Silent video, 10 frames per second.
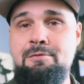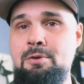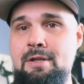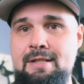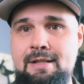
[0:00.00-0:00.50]
If
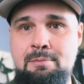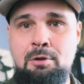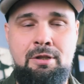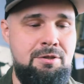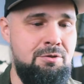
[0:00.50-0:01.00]
you can set to
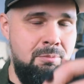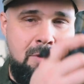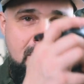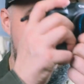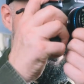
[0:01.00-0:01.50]

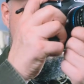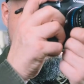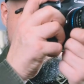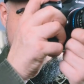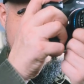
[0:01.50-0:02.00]
multi-zoom. So
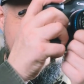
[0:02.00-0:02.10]
you take the